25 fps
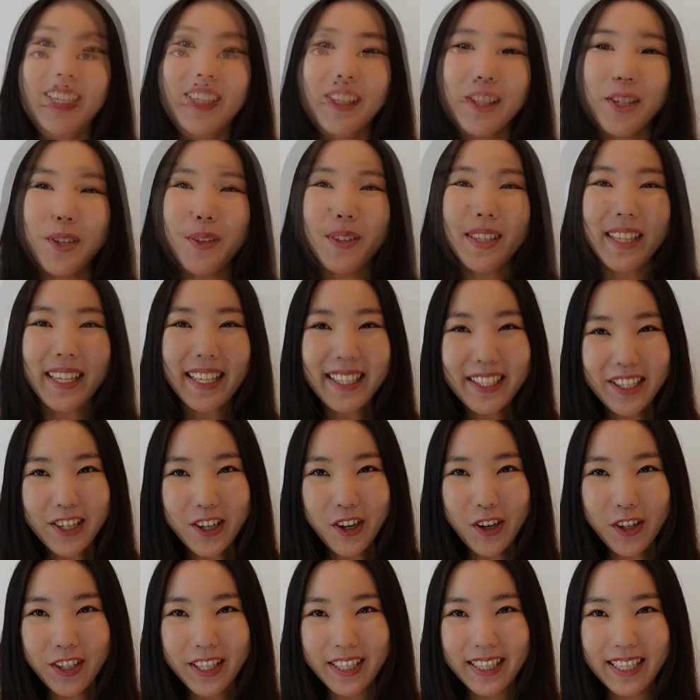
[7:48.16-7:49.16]
So these
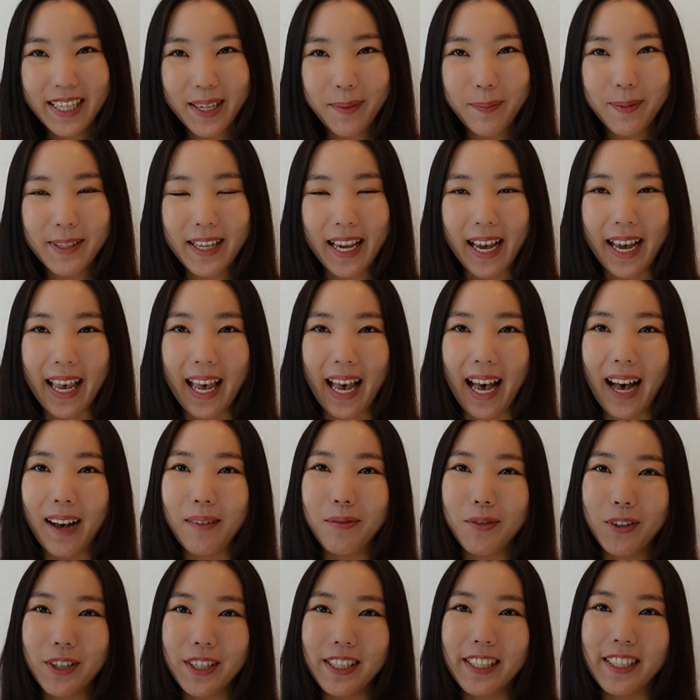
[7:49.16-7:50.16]
are all the tips I
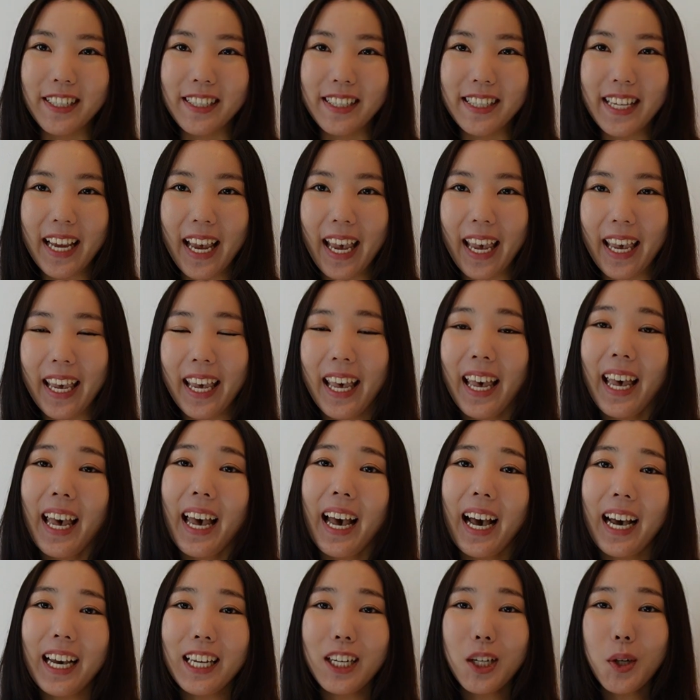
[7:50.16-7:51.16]
have for today.
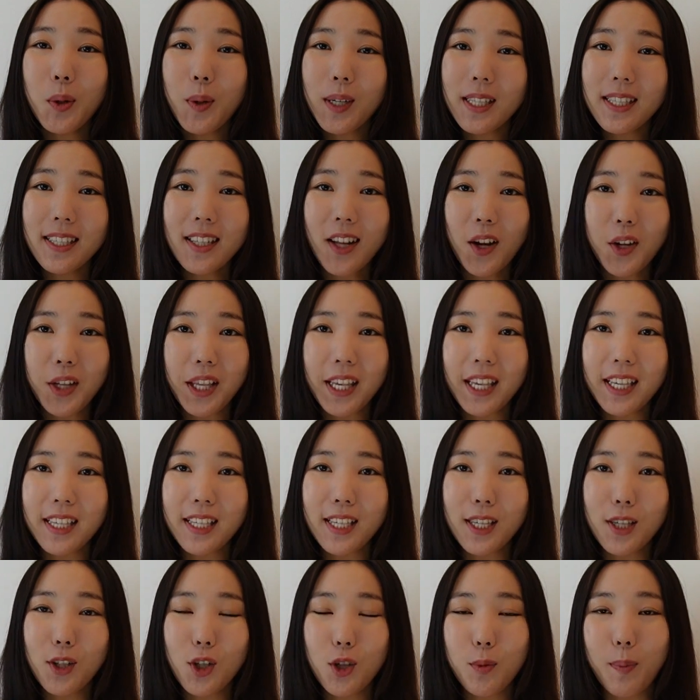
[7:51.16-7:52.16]
I know it's not
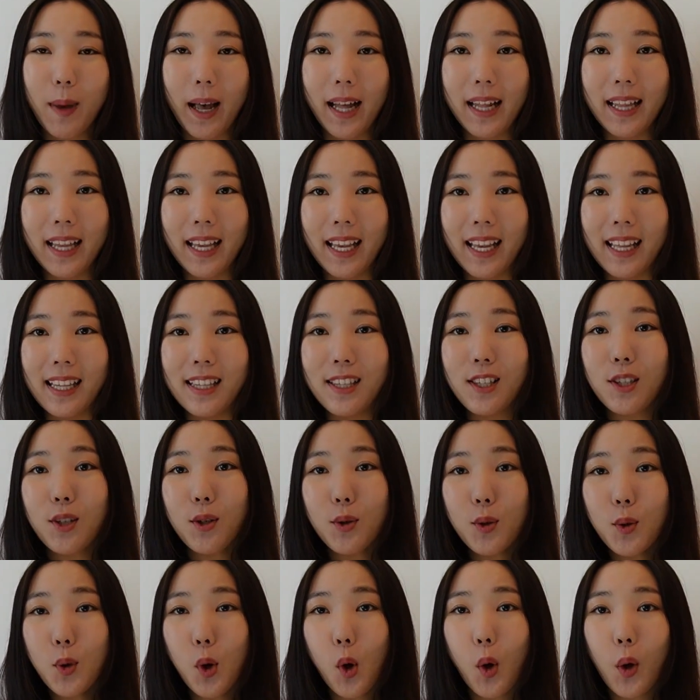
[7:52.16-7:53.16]
easy to balance
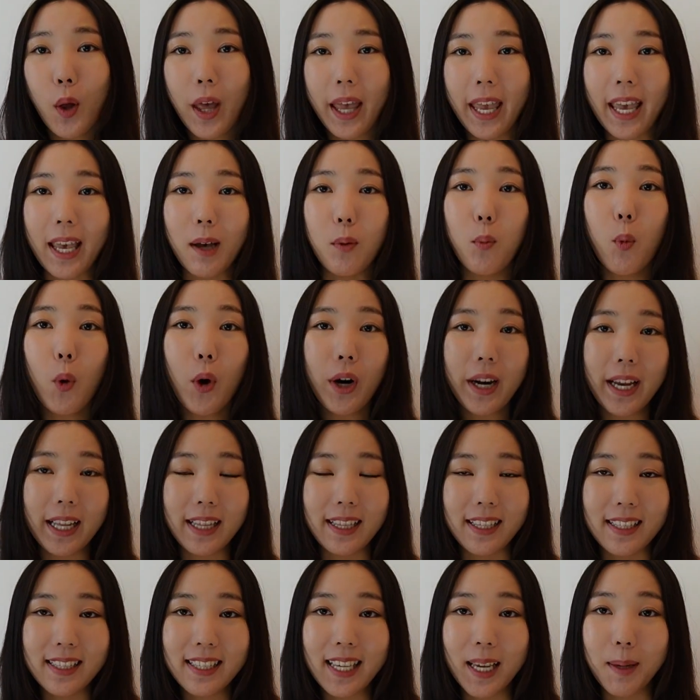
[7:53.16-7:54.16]
school and work
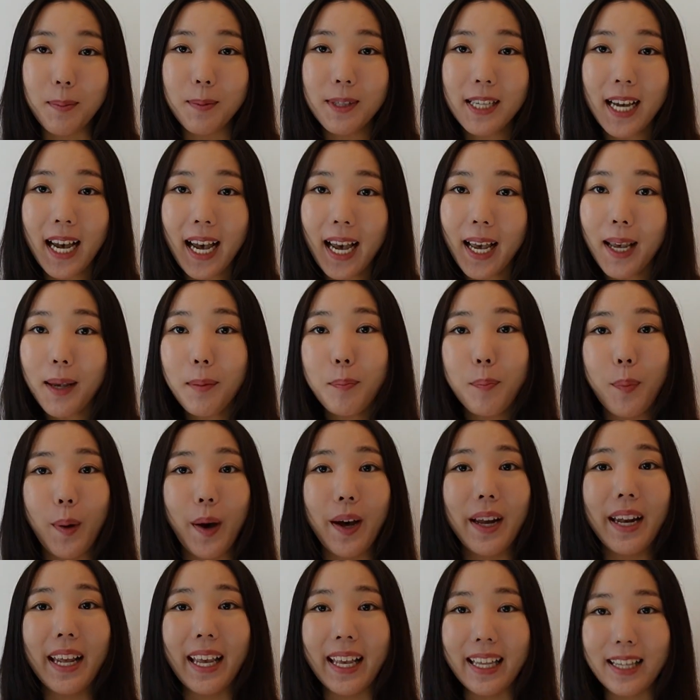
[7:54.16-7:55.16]
at the same time,
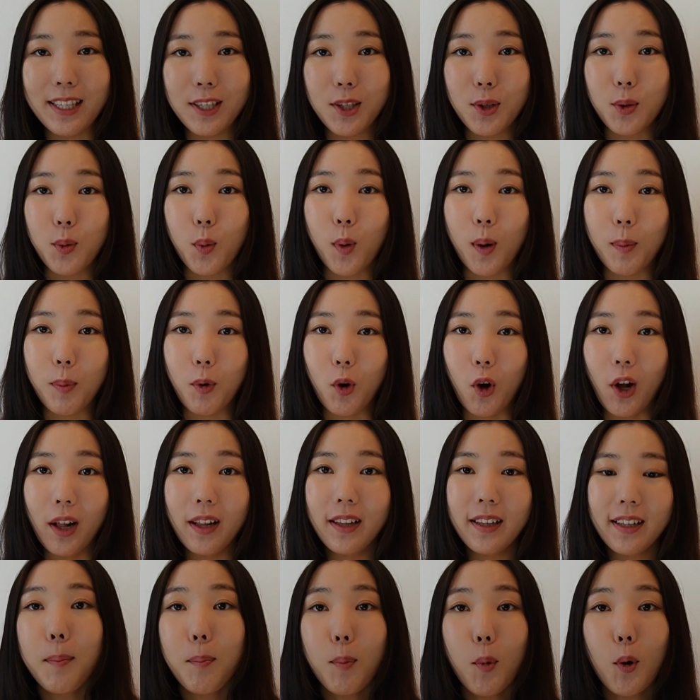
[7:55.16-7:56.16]
but it's
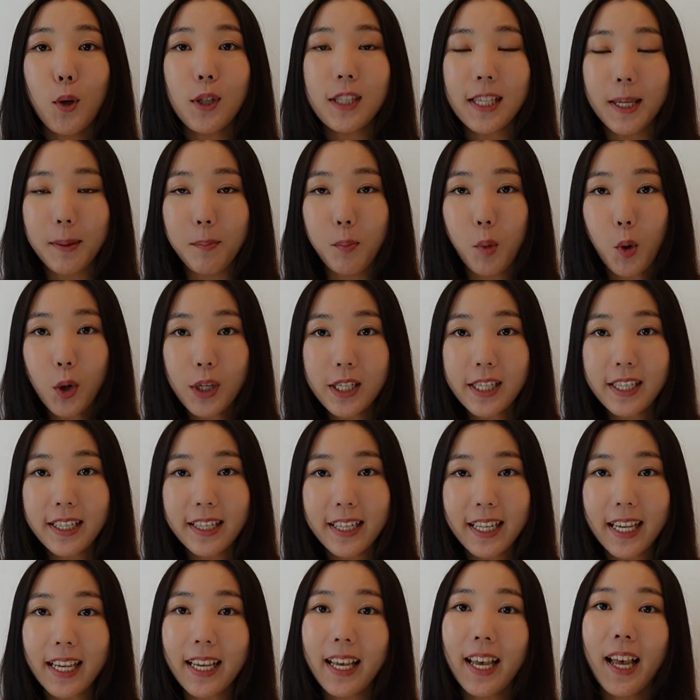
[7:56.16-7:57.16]
doable. Most
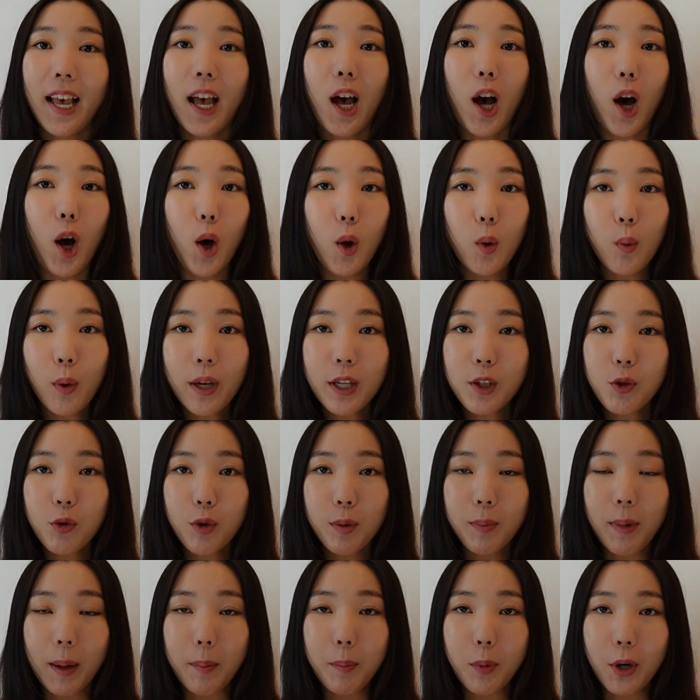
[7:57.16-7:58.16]
importantly, always
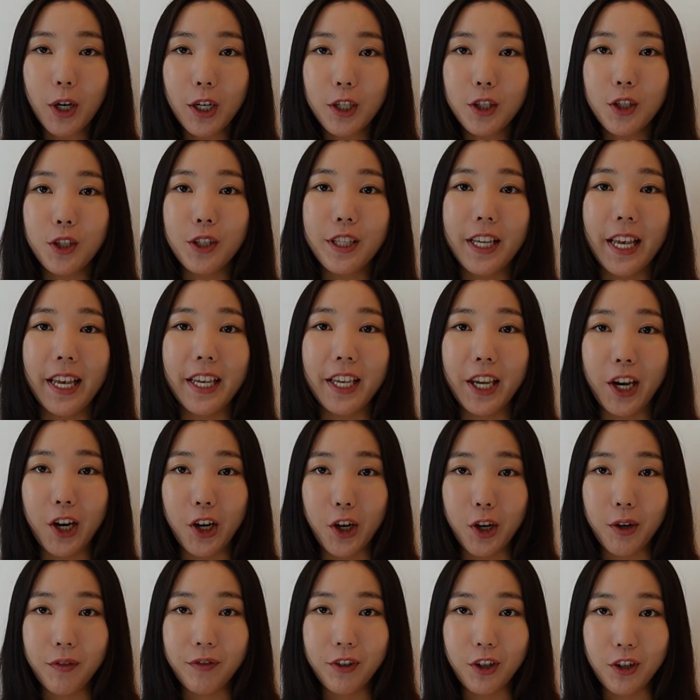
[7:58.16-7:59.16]
remember to take
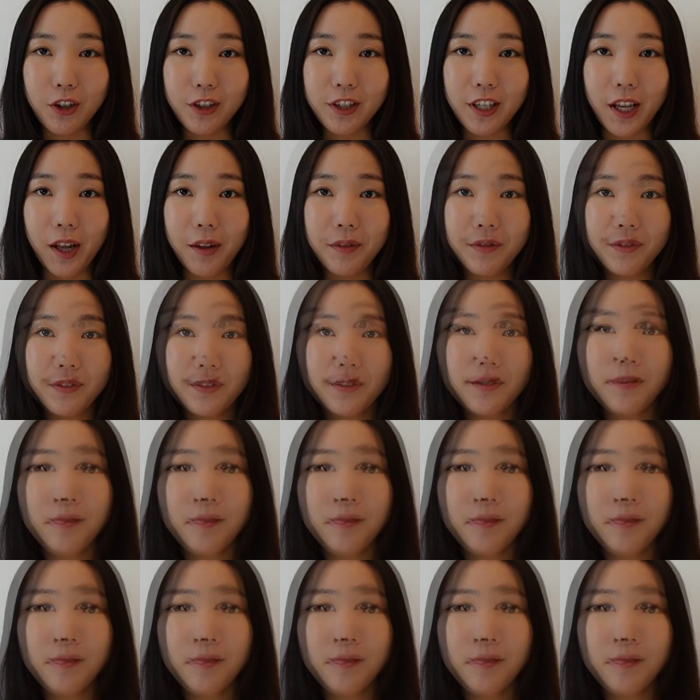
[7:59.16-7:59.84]
care of yourself.